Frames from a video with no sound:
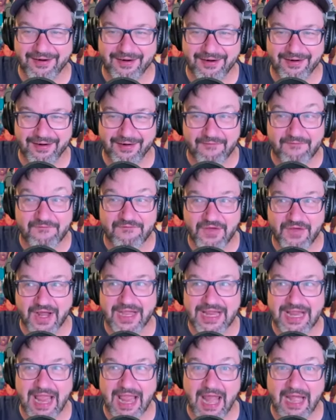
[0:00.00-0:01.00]
are
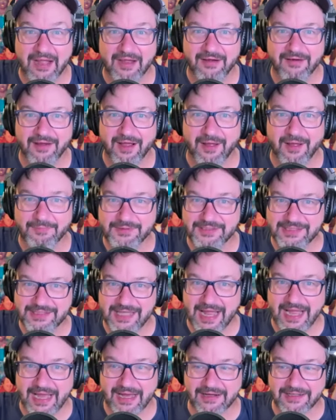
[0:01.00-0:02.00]
funny and
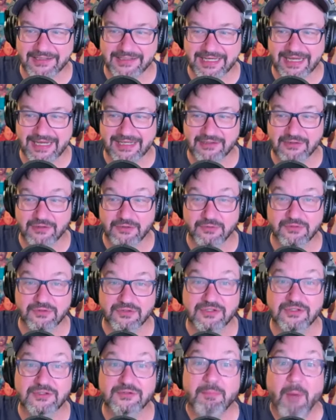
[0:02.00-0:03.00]
upsetting because it gets to
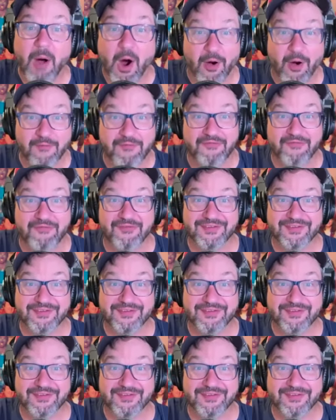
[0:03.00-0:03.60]
Smarf.